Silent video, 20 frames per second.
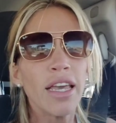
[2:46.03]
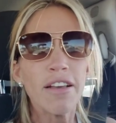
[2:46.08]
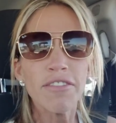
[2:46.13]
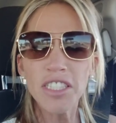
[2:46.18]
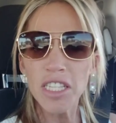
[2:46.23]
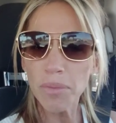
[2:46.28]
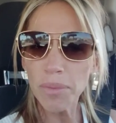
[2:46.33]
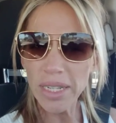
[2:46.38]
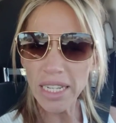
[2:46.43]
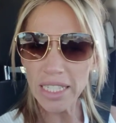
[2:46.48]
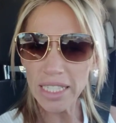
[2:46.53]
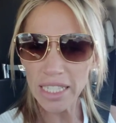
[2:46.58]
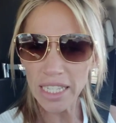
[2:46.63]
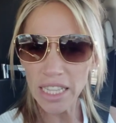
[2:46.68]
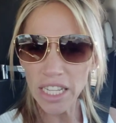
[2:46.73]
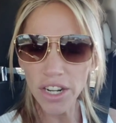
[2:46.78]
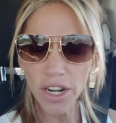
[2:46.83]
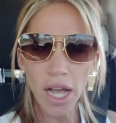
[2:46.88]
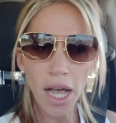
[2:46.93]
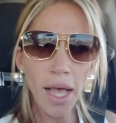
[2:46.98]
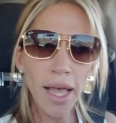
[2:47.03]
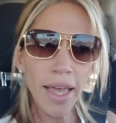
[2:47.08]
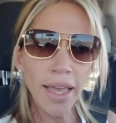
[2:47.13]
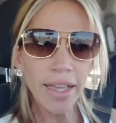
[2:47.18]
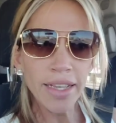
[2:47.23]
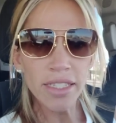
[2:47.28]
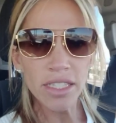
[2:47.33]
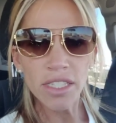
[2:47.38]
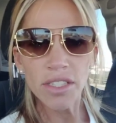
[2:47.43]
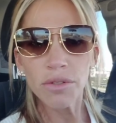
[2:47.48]
if somebody is in their
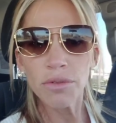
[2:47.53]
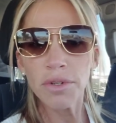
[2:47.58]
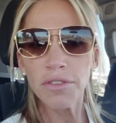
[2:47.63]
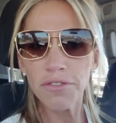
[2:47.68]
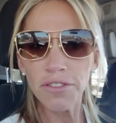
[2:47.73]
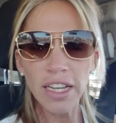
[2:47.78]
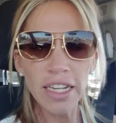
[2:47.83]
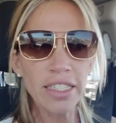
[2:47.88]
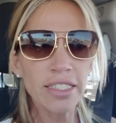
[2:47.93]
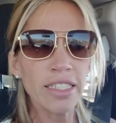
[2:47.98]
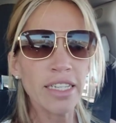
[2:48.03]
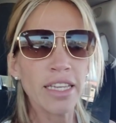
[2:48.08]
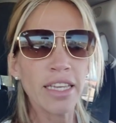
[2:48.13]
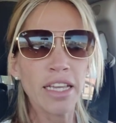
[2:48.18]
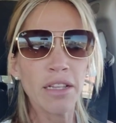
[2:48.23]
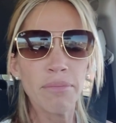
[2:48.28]
eyes reflecting